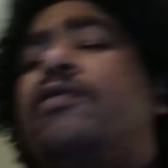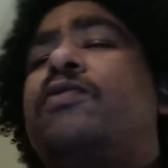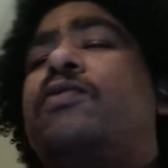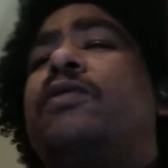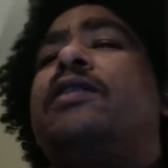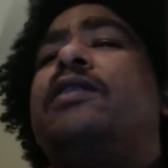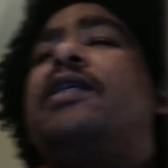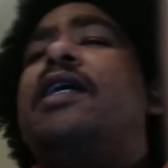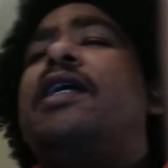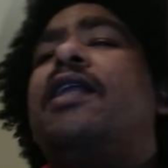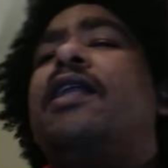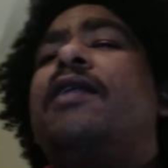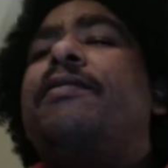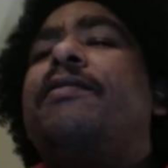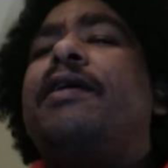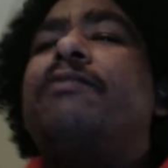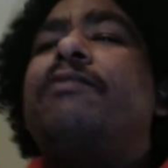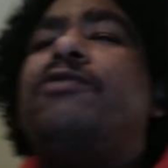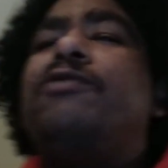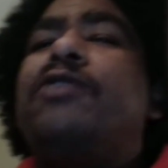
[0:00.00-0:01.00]
what's killing
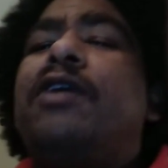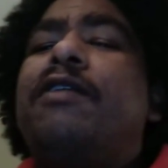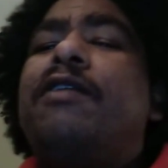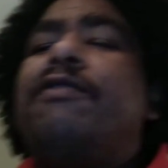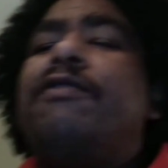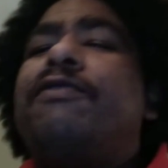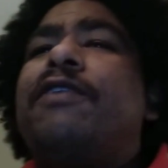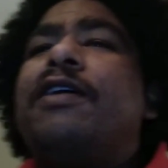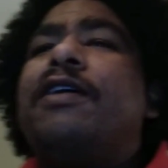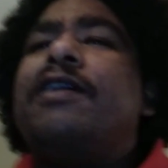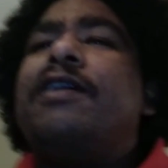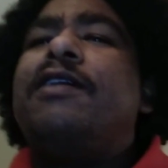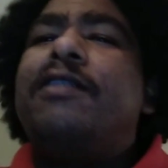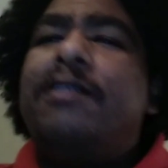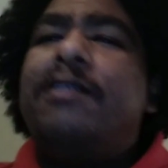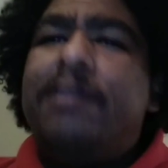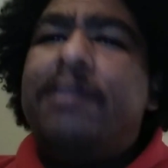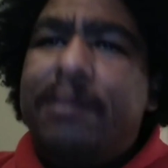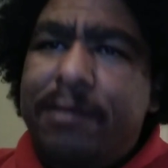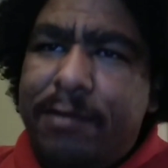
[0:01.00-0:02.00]
me. I'm trying to
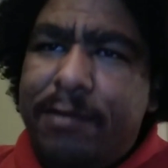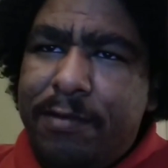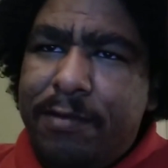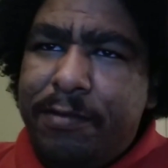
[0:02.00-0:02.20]
fucking.